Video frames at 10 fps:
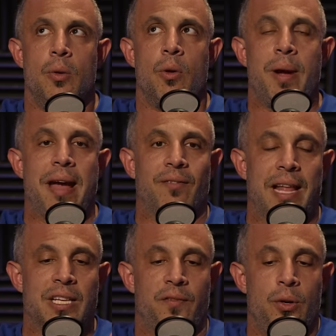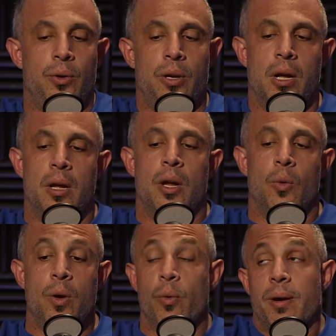when we have less food,
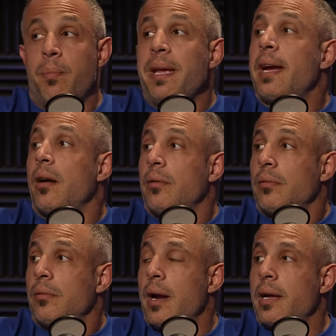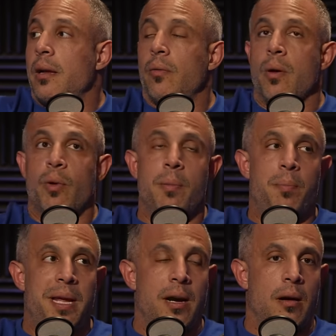we wouldn't be here right? We wouldn't
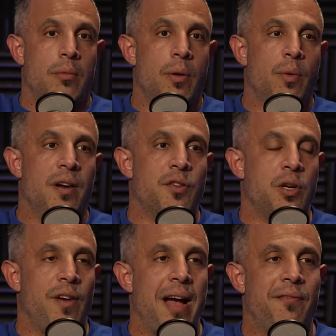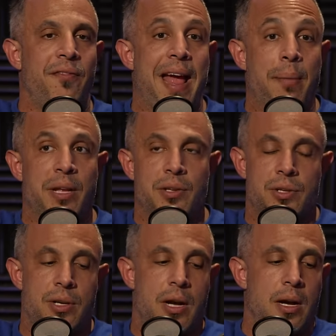be here. We wouldn't have survived
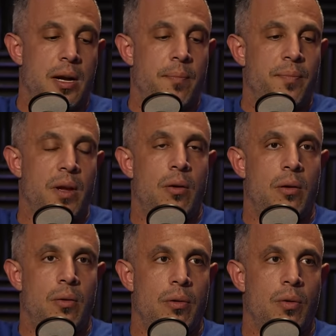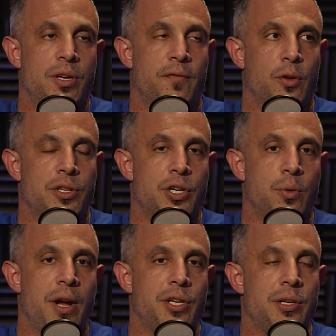famines um, or, or difficult
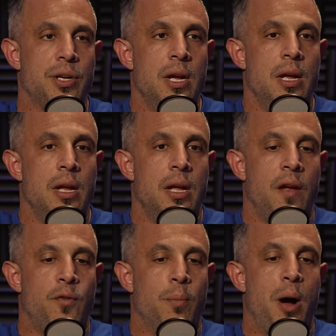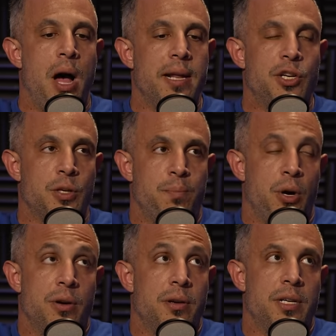situations. If your body just
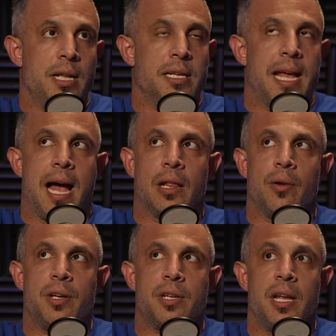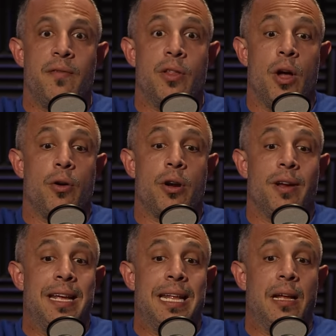burned tons of calories, even though you're
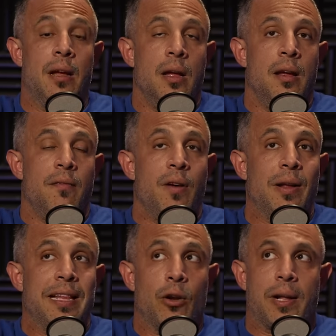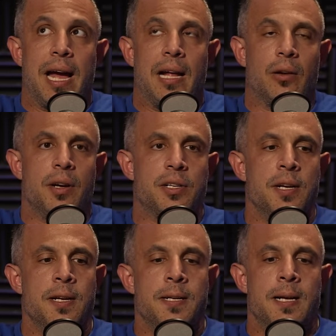eating very little calories,
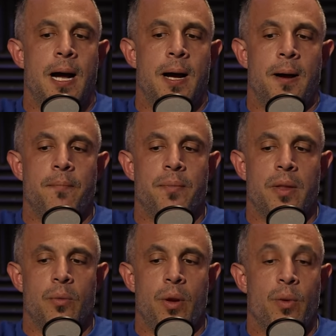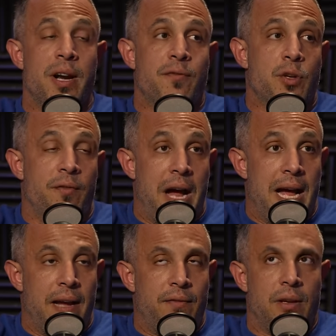um, we wouldn't have
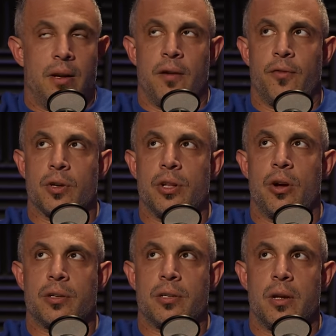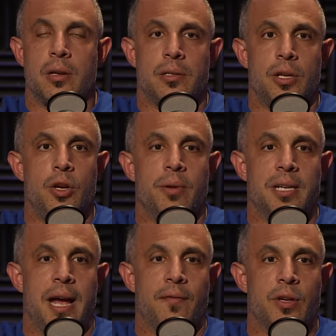survived uh, for as long as, as
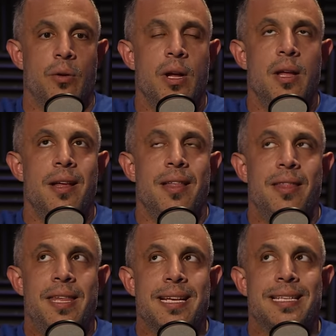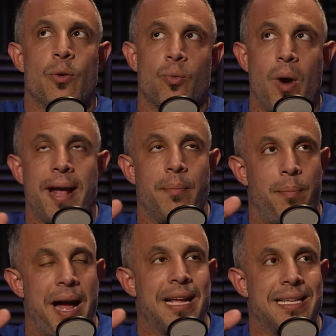humans have. So this right
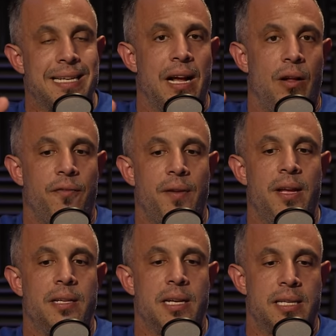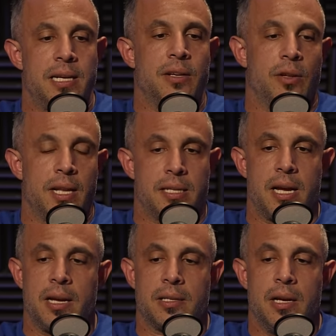by itself is a signal that
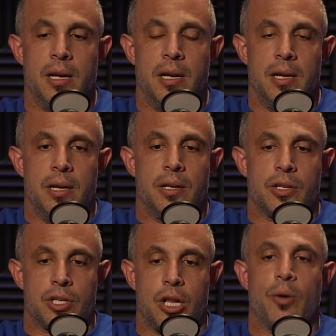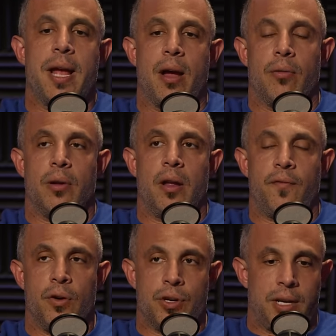says, slow down.
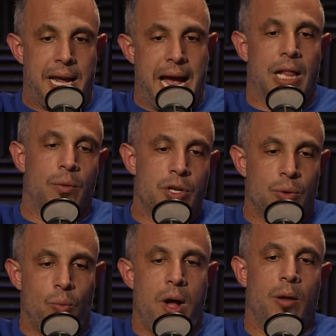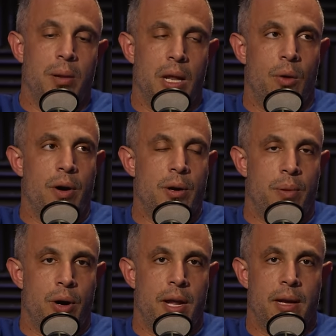If your calories are well below what you're
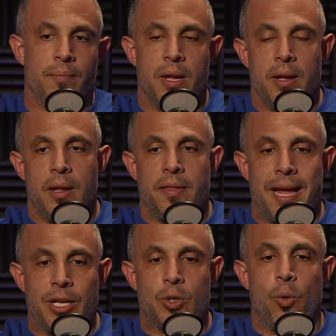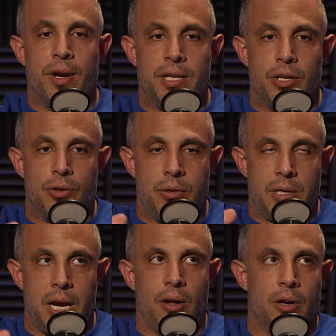burning, that is going to
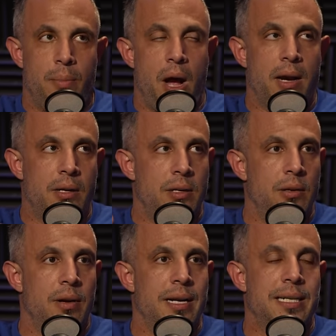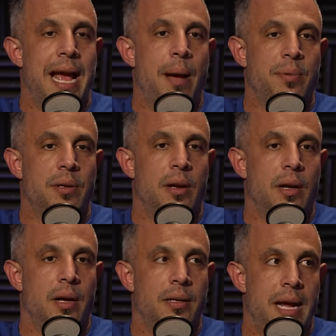tell your body to adapt
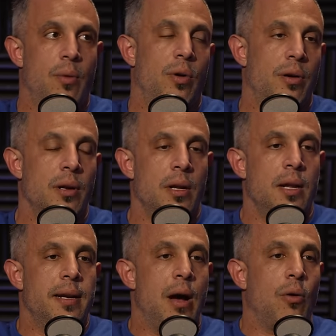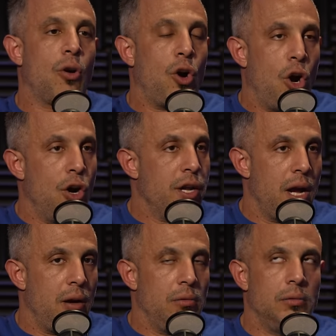uh, downward. Now,
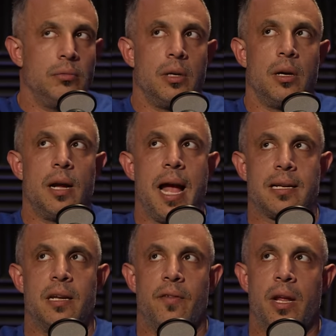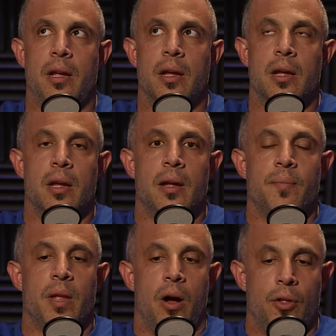cardio uh, activity
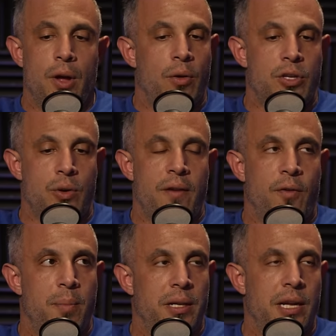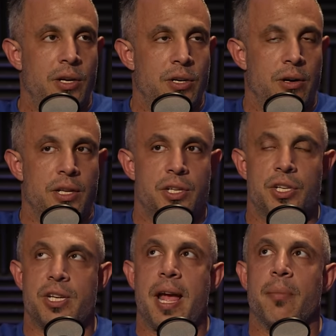although it's great for building endurance and
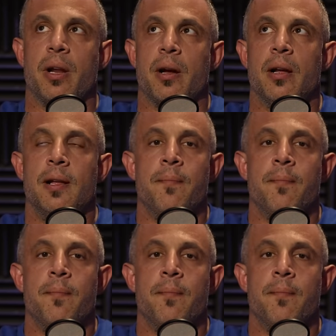stamina,